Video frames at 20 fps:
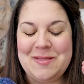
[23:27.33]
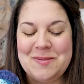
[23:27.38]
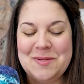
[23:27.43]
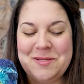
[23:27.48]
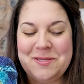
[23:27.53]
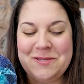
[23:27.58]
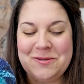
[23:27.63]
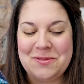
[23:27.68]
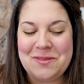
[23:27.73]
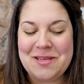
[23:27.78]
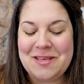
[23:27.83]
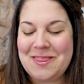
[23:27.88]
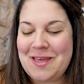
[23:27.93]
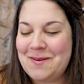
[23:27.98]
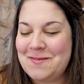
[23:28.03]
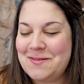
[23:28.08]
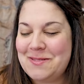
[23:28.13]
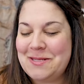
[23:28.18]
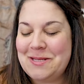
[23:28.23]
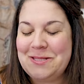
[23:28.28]
So I don't think that
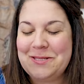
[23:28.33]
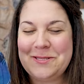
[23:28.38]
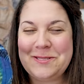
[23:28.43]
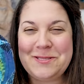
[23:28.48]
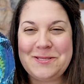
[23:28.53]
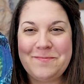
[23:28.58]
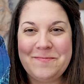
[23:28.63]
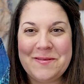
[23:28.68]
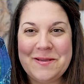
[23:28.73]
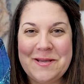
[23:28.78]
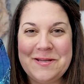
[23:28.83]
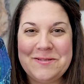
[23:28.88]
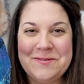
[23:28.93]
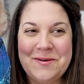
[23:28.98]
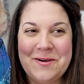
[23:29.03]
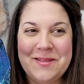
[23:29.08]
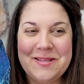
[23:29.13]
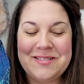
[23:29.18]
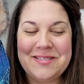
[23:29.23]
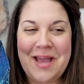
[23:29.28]
was it. This is something I do
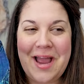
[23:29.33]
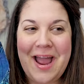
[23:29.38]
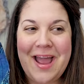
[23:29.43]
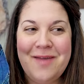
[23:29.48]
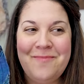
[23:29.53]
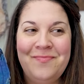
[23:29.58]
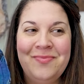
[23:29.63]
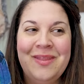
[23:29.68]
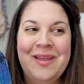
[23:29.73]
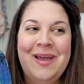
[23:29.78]
all the time.